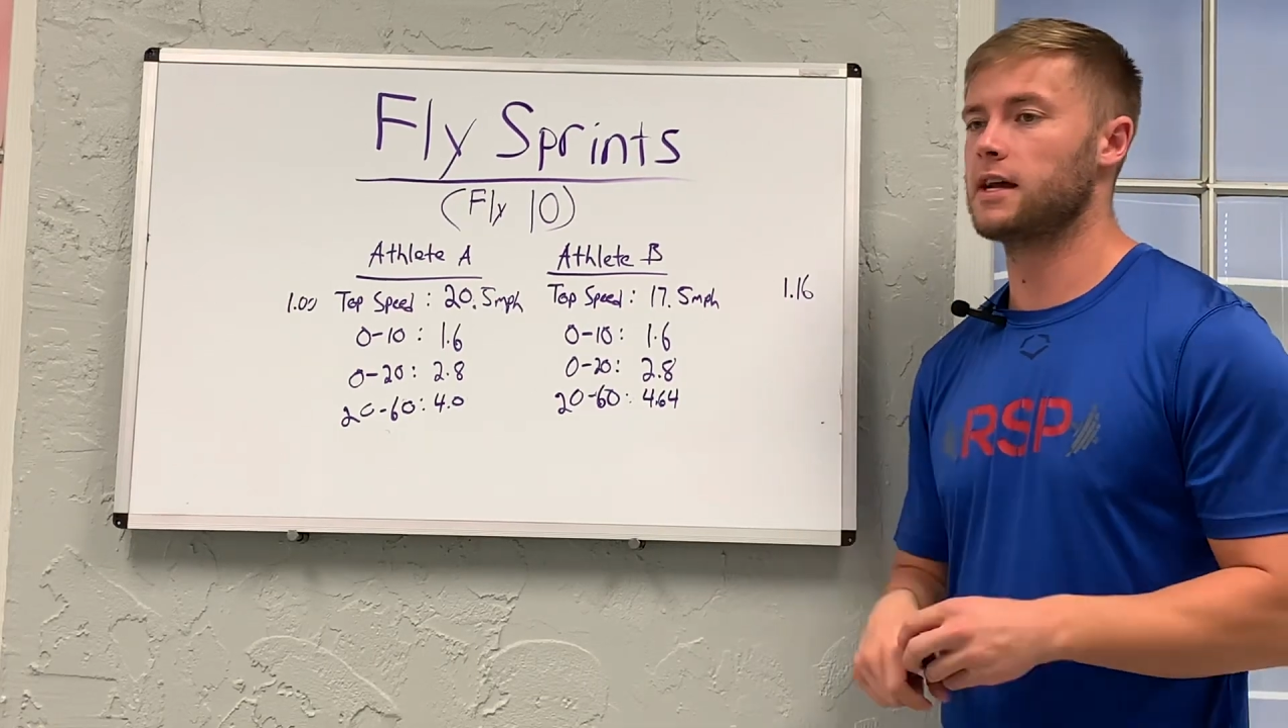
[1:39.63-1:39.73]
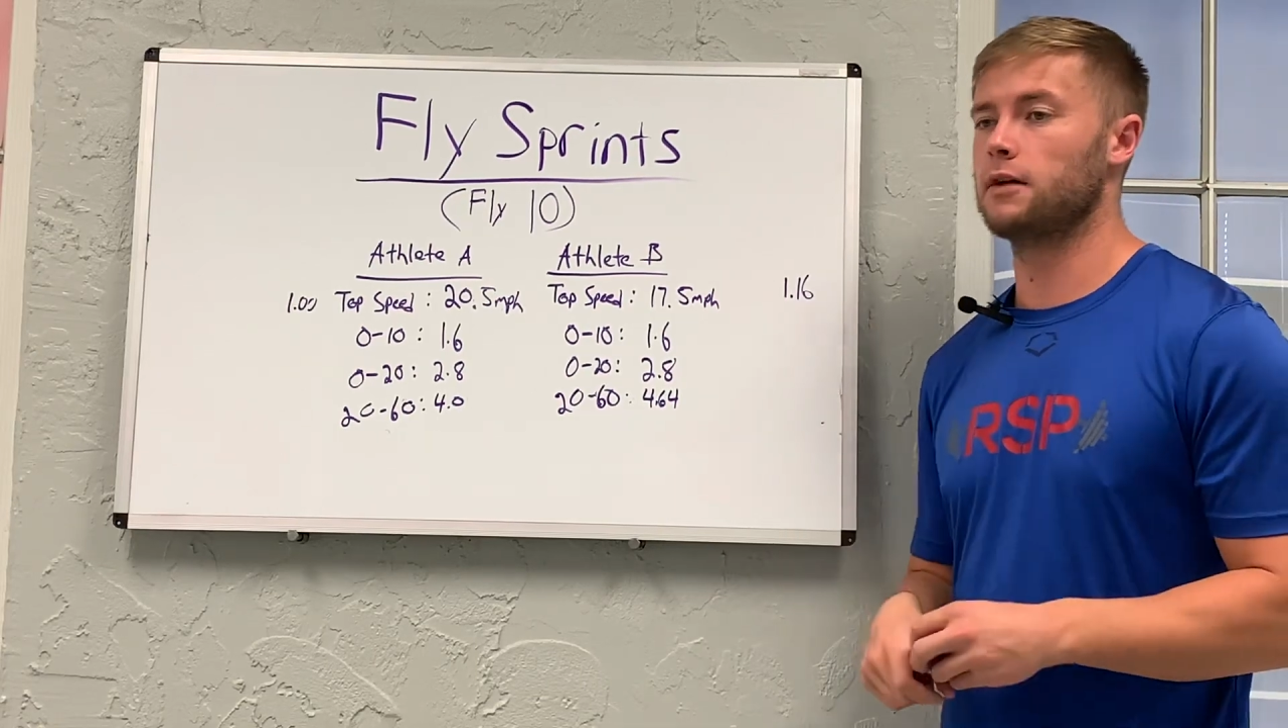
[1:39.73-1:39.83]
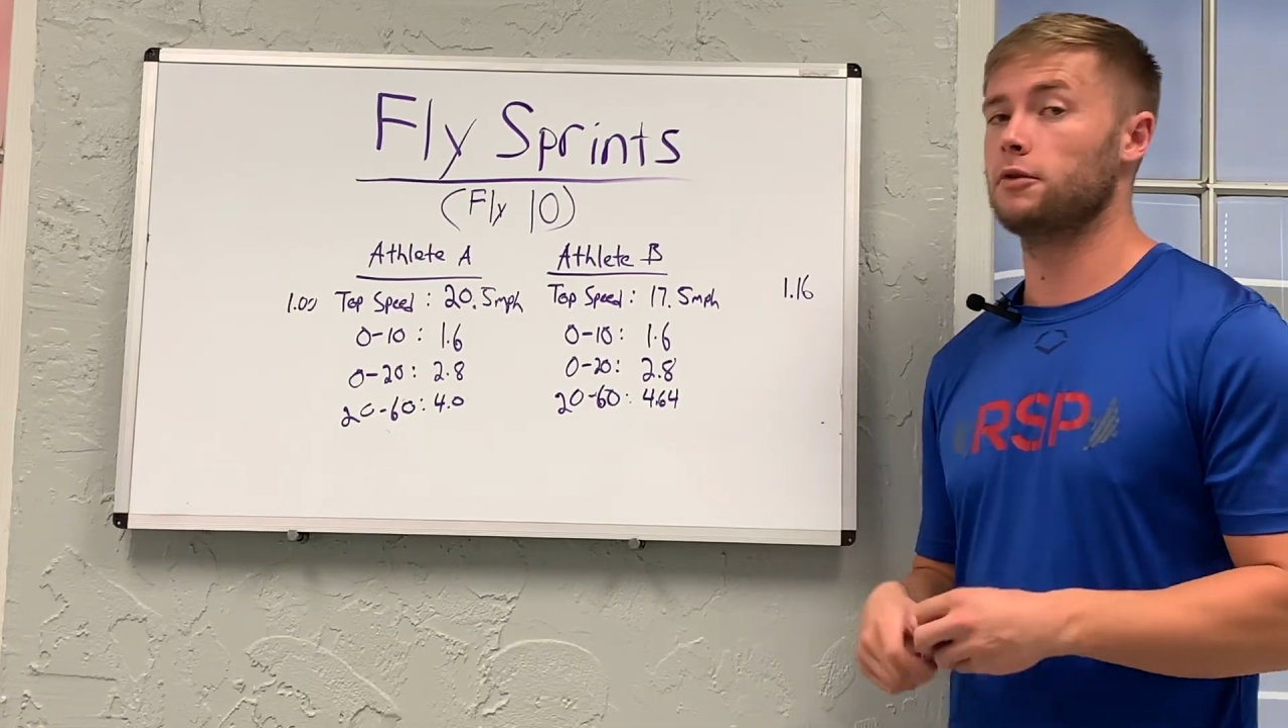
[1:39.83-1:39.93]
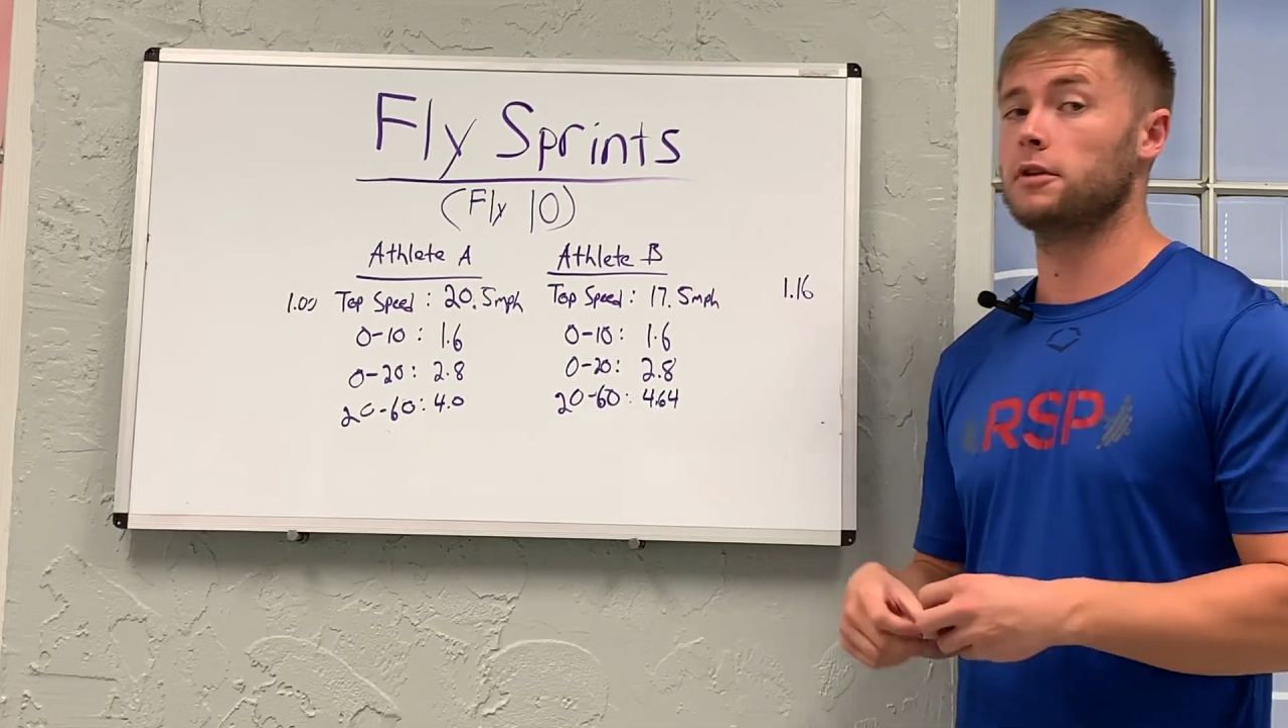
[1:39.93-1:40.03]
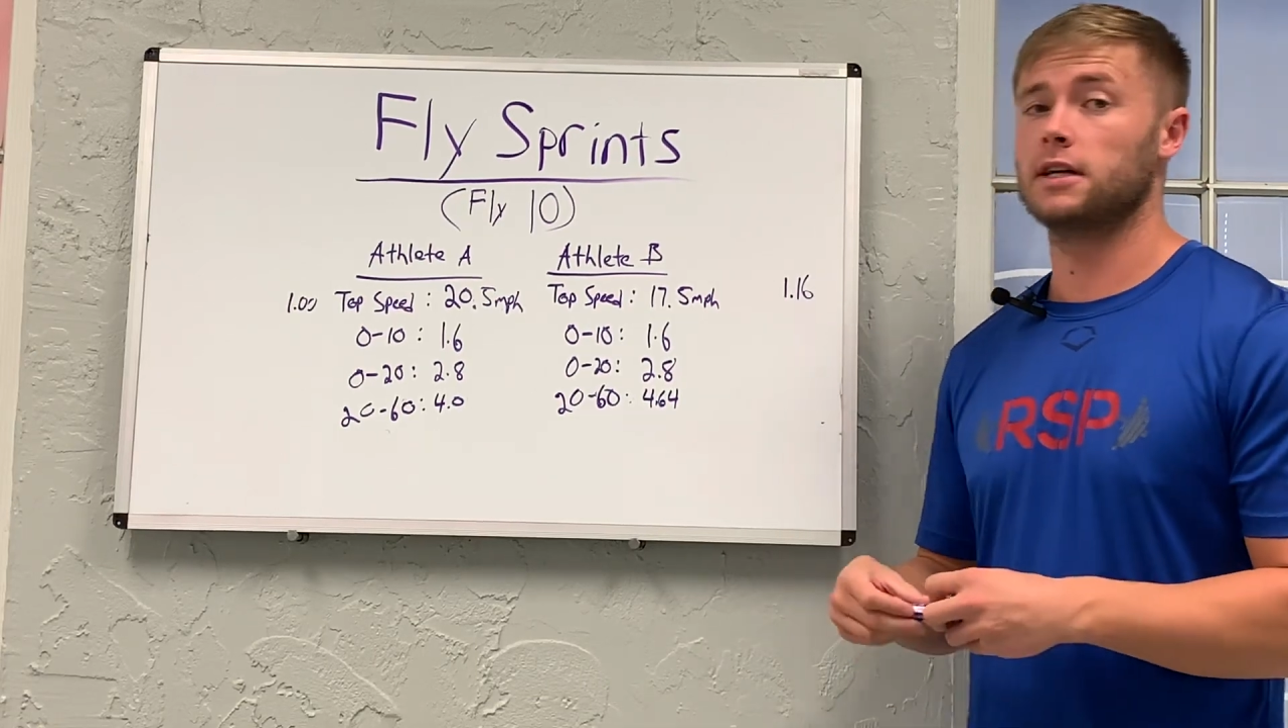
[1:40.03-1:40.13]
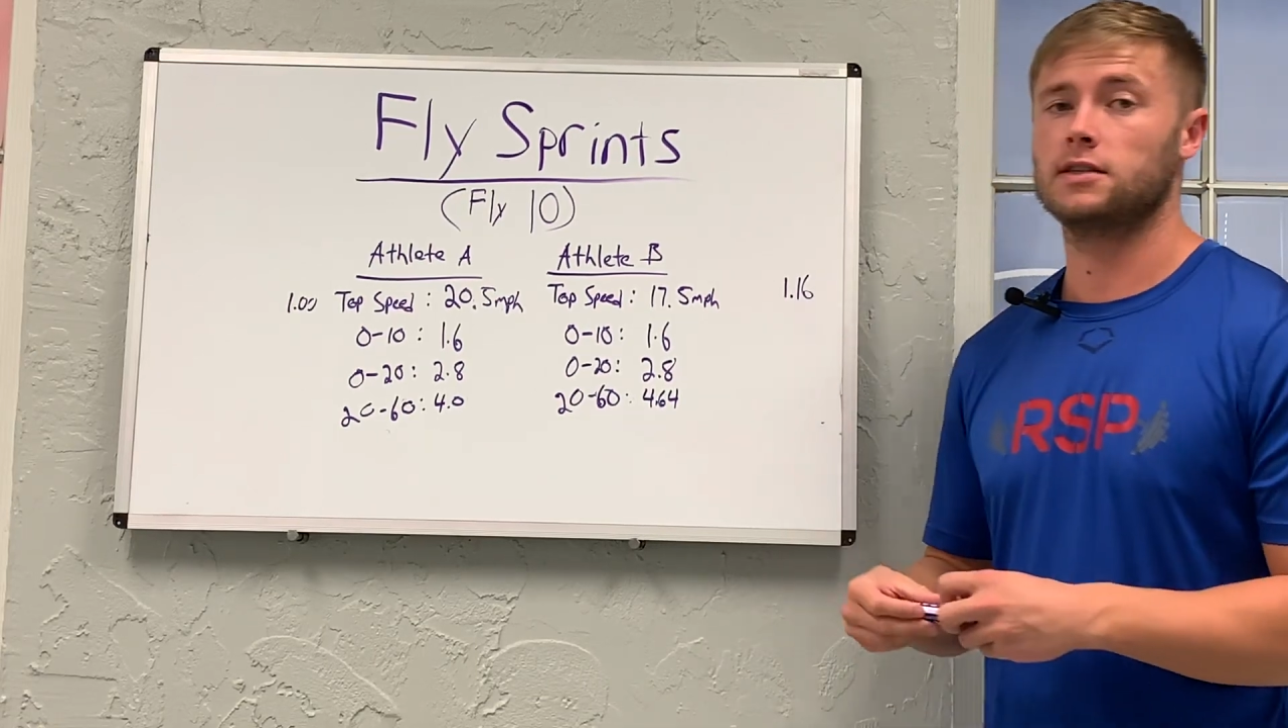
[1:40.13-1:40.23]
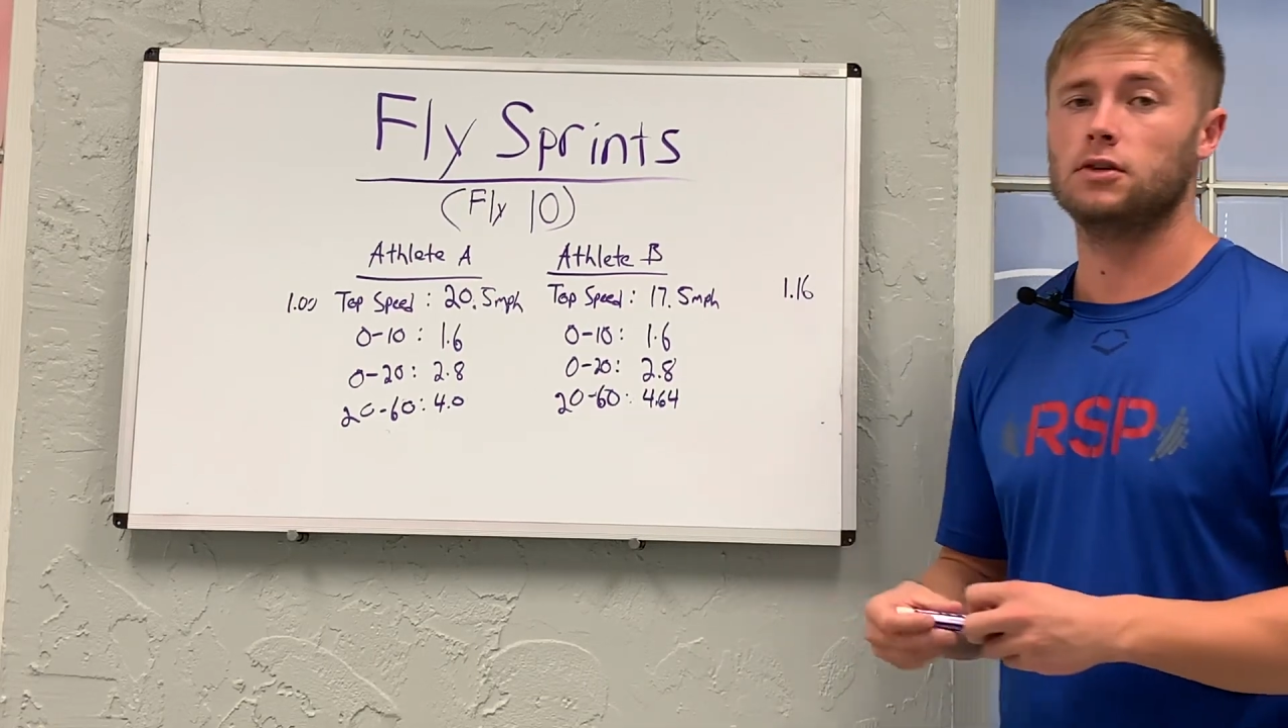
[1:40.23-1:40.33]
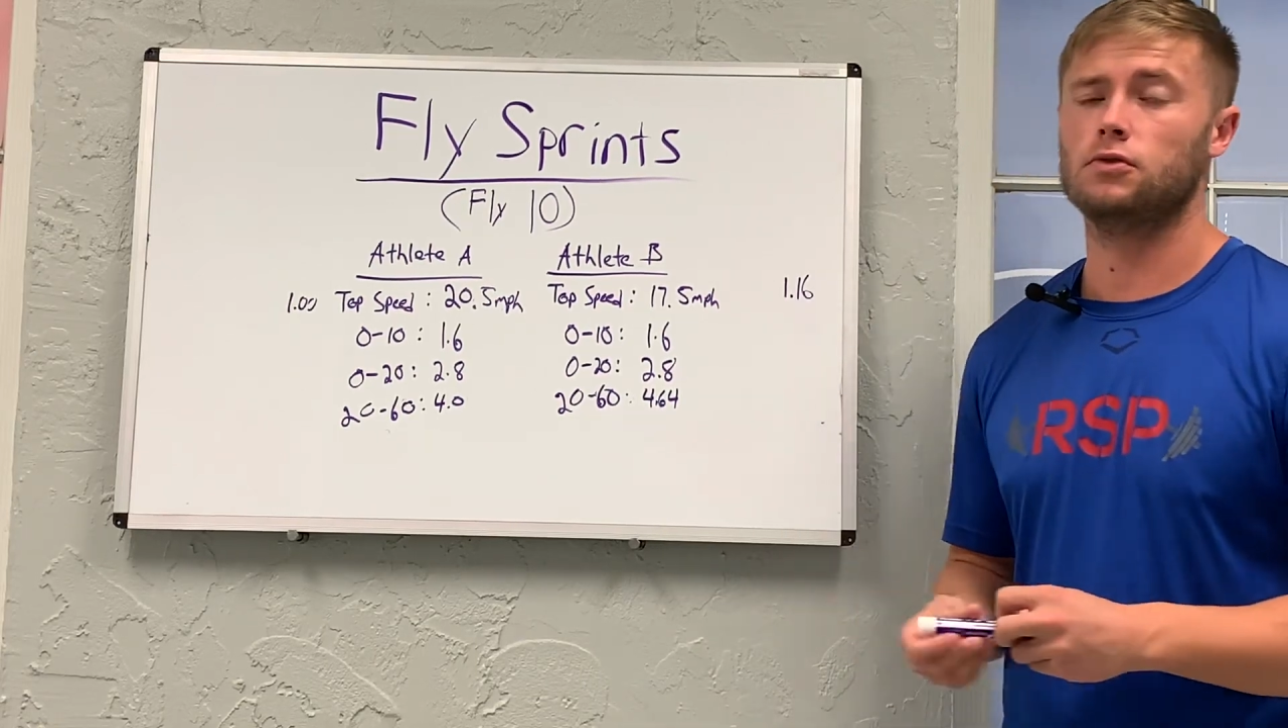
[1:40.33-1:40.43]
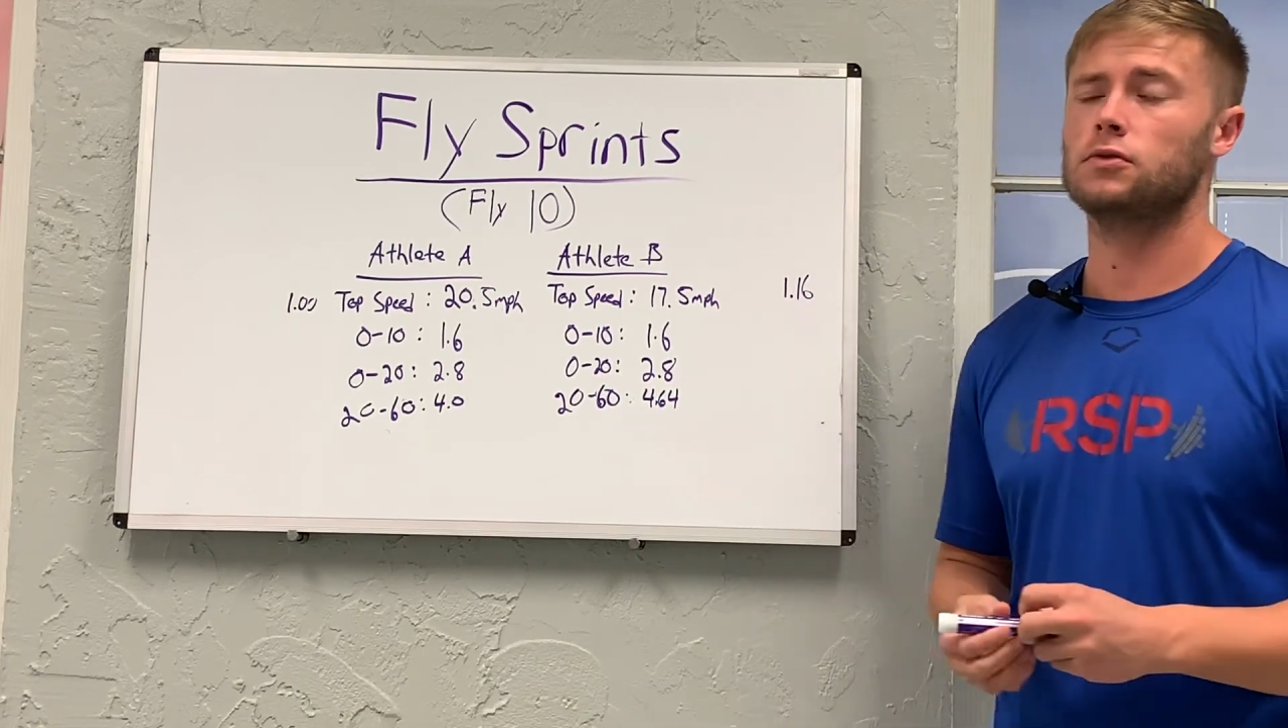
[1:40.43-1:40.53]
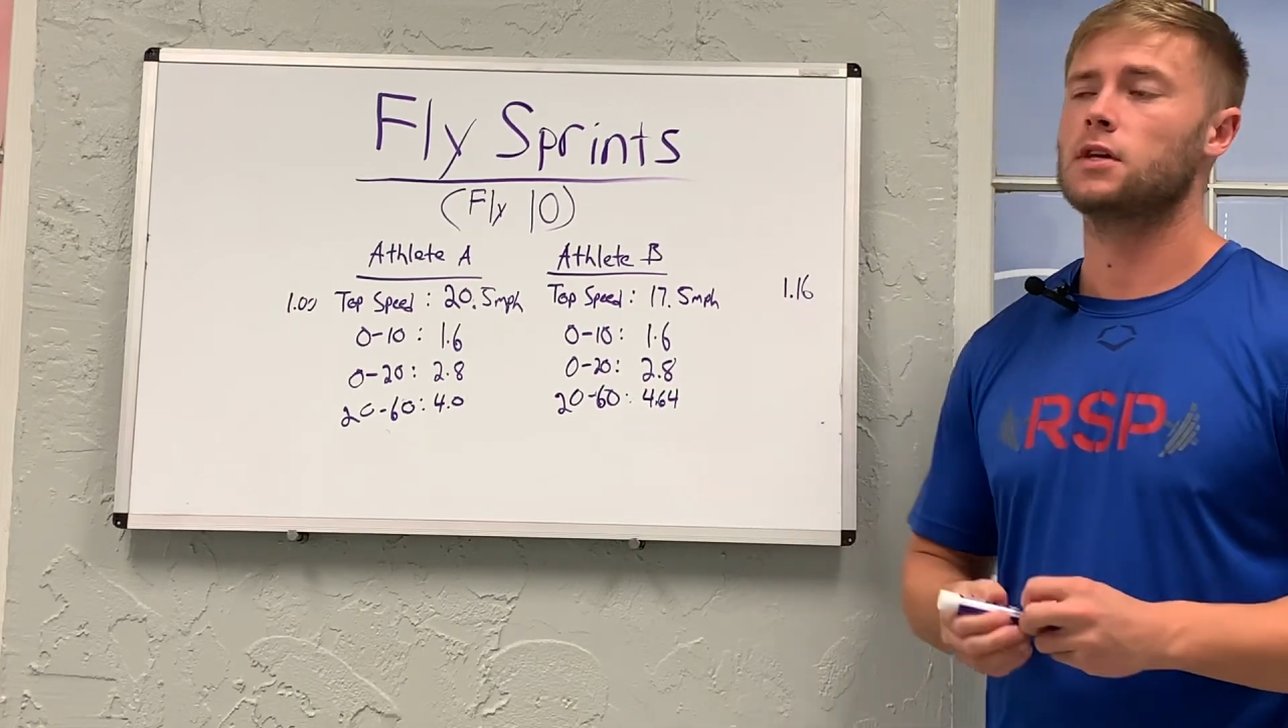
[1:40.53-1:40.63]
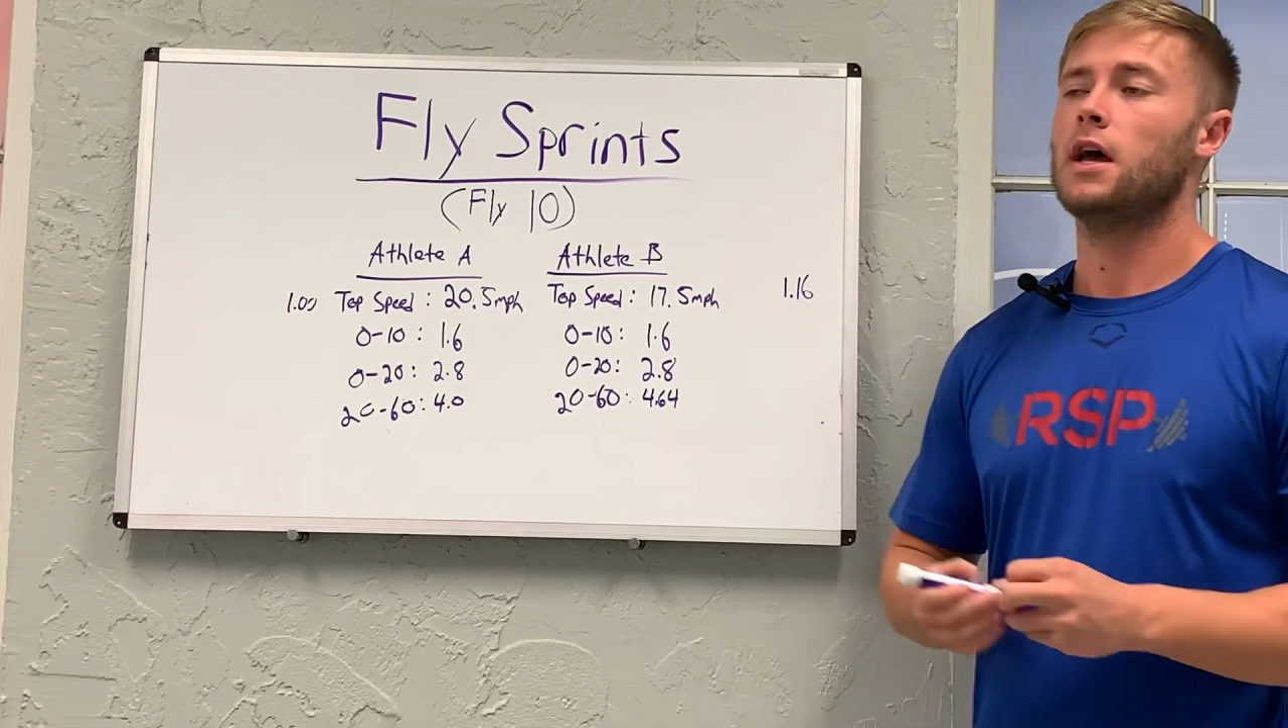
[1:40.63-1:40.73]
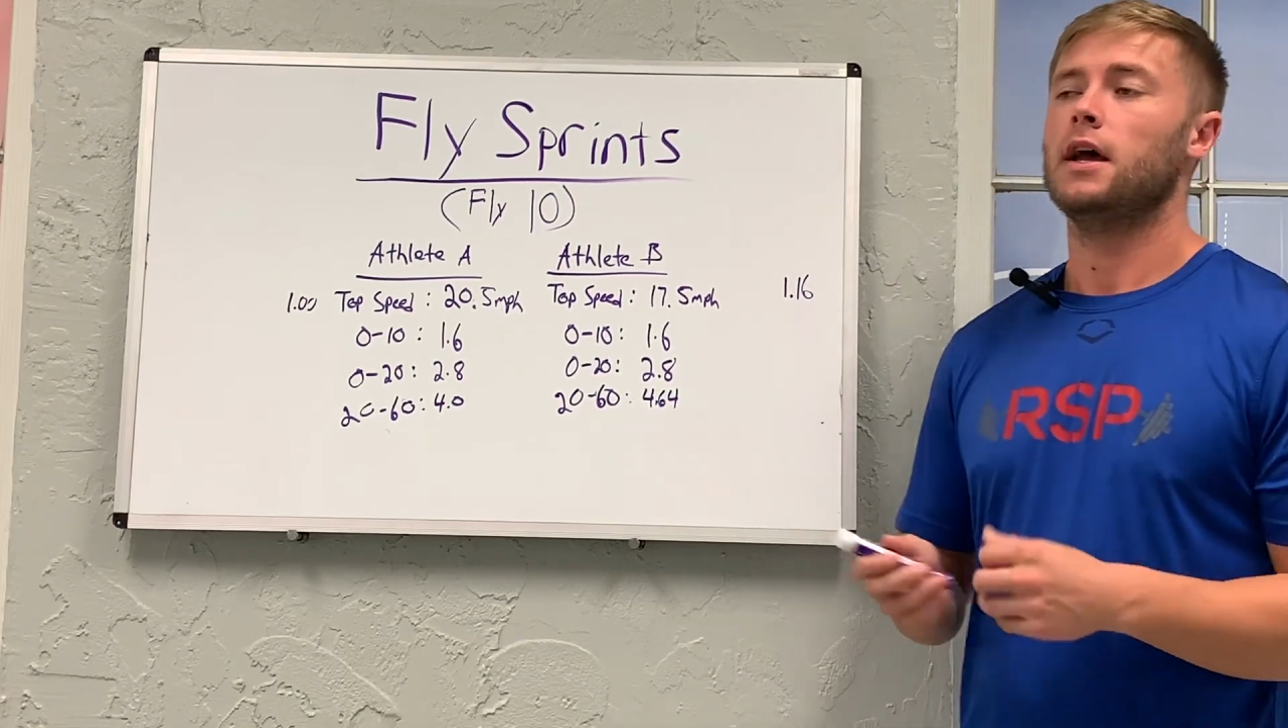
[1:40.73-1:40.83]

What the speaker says: I really like to use